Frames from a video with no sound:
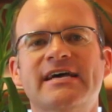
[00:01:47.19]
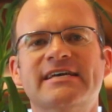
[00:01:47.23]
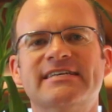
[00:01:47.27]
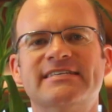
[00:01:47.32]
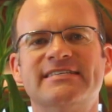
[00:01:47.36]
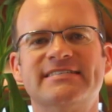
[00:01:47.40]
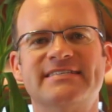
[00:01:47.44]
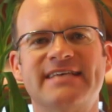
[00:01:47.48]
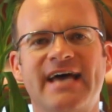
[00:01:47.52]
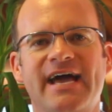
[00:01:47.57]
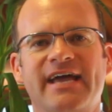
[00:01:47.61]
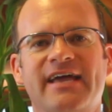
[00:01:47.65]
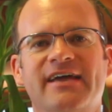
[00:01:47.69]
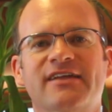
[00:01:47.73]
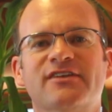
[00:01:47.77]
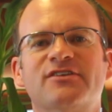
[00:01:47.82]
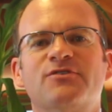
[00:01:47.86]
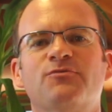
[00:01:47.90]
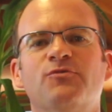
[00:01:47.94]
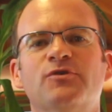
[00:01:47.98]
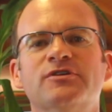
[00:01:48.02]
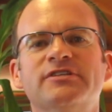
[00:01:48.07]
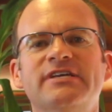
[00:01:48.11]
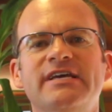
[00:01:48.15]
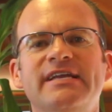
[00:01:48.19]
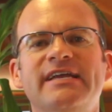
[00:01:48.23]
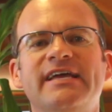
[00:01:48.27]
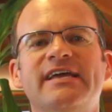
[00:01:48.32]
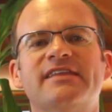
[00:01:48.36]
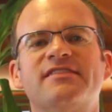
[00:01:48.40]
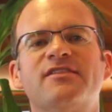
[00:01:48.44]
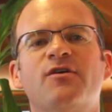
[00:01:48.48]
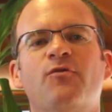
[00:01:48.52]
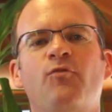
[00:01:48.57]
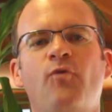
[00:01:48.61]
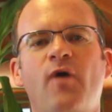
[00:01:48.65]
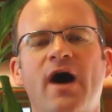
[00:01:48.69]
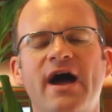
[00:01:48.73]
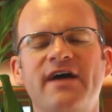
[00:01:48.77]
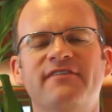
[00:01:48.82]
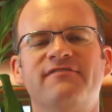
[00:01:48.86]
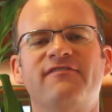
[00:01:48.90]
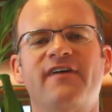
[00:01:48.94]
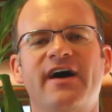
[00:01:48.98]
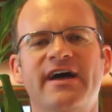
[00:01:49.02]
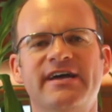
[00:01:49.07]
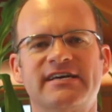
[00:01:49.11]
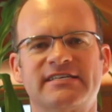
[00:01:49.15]
Second, we'll need to get the
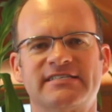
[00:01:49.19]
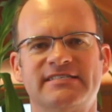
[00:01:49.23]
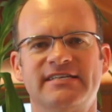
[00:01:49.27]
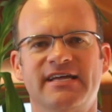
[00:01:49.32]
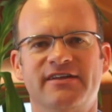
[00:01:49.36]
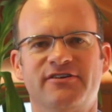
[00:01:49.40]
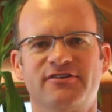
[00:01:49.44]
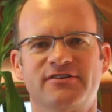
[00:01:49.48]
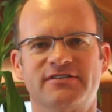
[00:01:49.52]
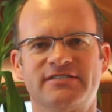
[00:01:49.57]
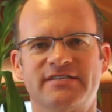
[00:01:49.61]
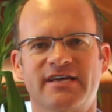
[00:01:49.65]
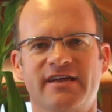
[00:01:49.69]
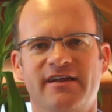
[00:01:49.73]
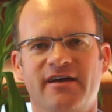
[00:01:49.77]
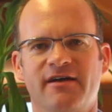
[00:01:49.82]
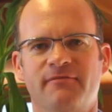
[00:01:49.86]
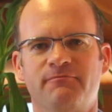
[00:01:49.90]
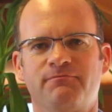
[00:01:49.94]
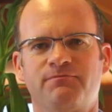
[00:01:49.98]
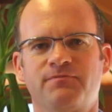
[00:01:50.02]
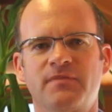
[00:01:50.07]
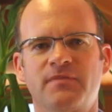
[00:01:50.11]
Wi-Fi extender set up.